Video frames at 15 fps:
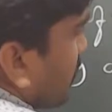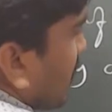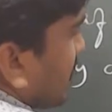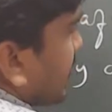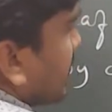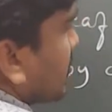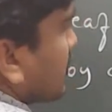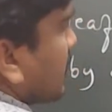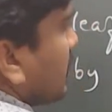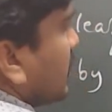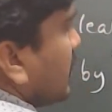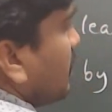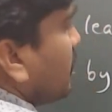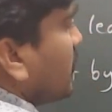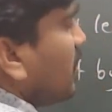plucking the
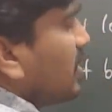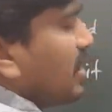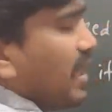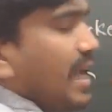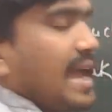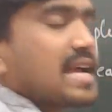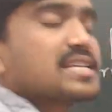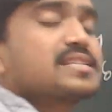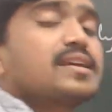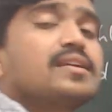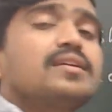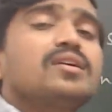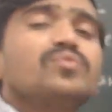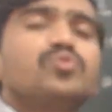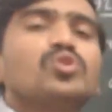leaf,
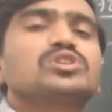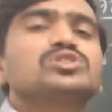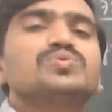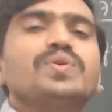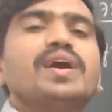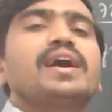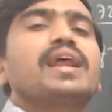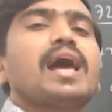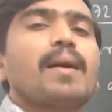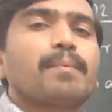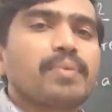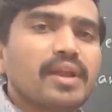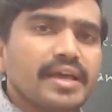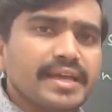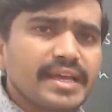external force we are
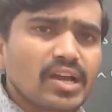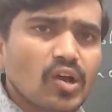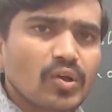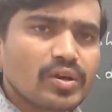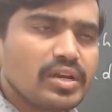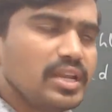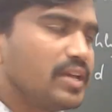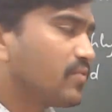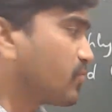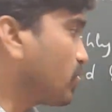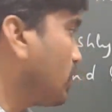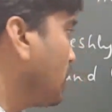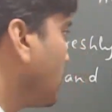applying on leaf.